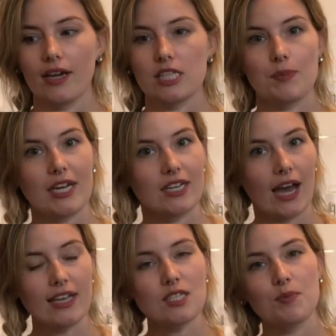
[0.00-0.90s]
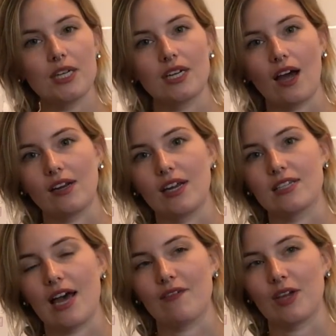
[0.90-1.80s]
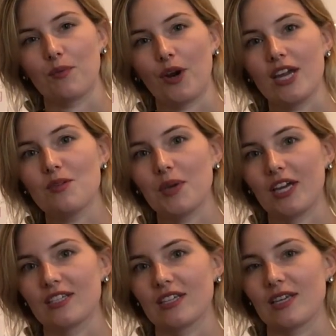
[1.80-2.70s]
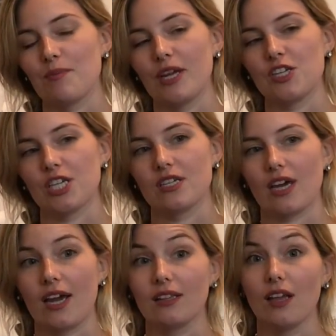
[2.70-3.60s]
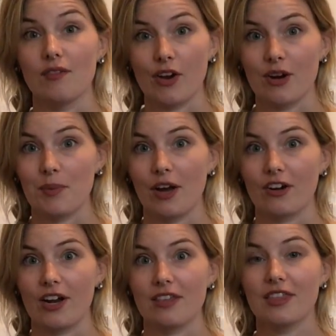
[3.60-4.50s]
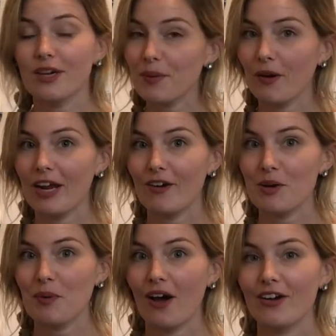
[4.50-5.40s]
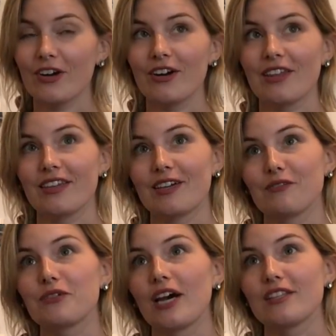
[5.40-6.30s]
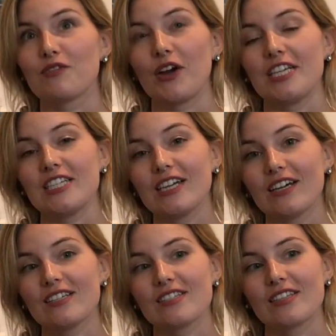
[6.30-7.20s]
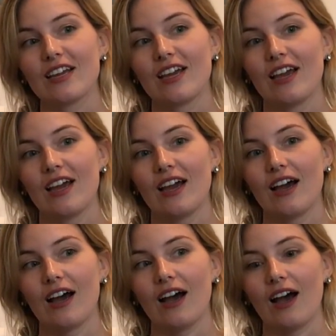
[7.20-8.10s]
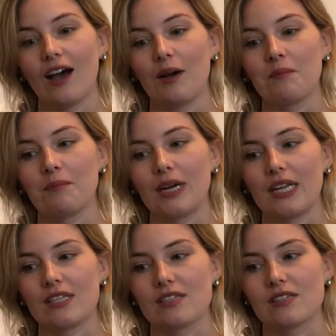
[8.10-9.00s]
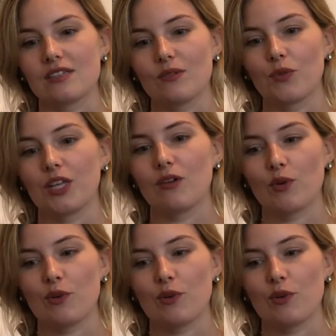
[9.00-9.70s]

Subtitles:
It's been nice, but not nice having a break because, as I mentioned, I love Harry Potter. I think about Harry Potter. I think of tons of ideas. But it's really